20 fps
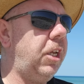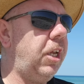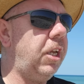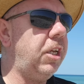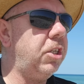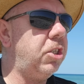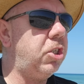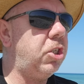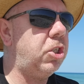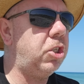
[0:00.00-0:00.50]

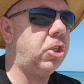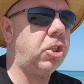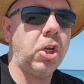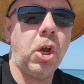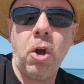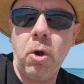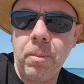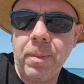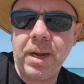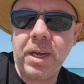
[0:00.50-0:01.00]
seeing
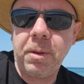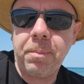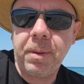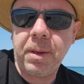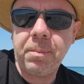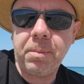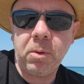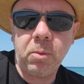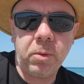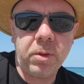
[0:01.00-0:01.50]
so many
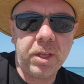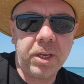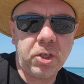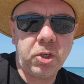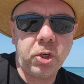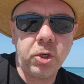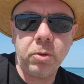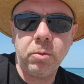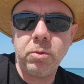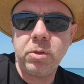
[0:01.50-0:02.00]
people with
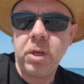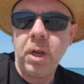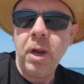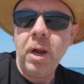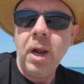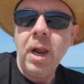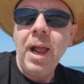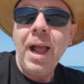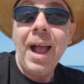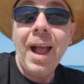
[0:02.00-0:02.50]
issues
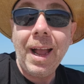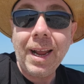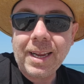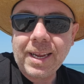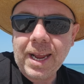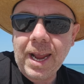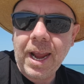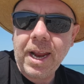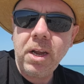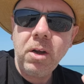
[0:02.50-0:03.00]

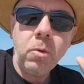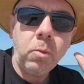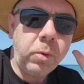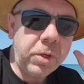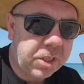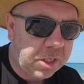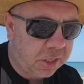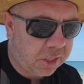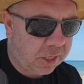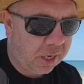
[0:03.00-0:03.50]
again
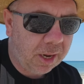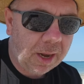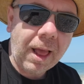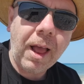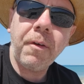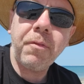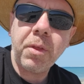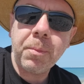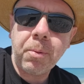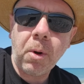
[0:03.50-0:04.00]
we still
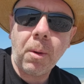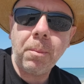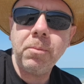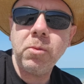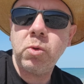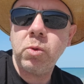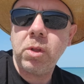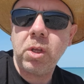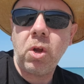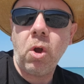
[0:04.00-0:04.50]
have the
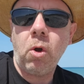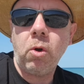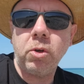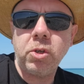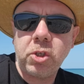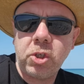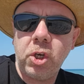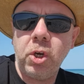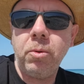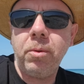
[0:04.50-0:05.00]
problems with the
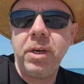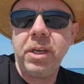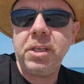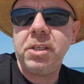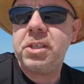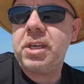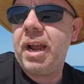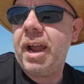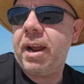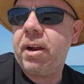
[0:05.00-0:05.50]
goggles too and
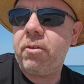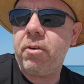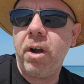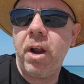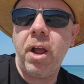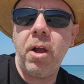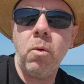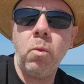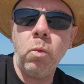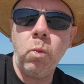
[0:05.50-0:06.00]

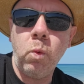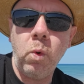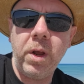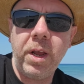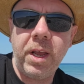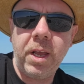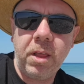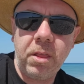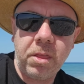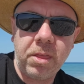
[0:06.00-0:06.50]
integra
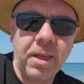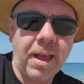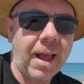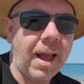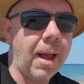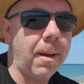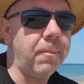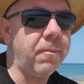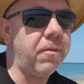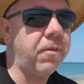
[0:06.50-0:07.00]
with the
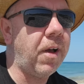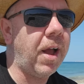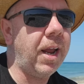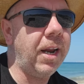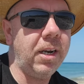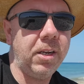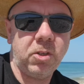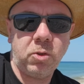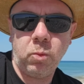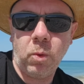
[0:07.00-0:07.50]
ham
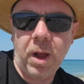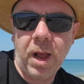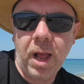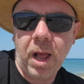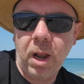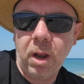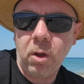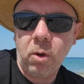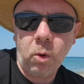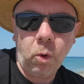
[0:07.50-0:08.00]
file as
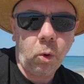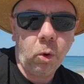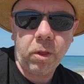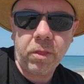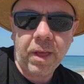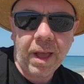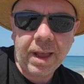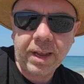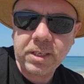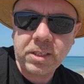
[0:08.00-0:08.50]
well all
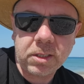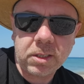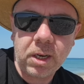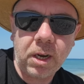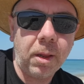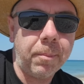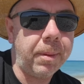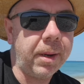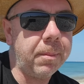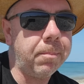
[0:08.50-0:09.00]
of that is
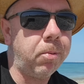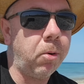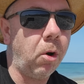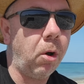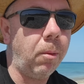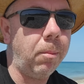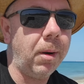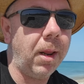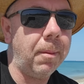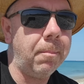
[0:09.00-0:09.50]
still a big
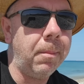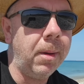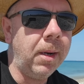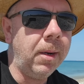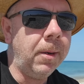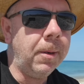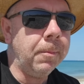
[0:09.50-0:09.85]
problem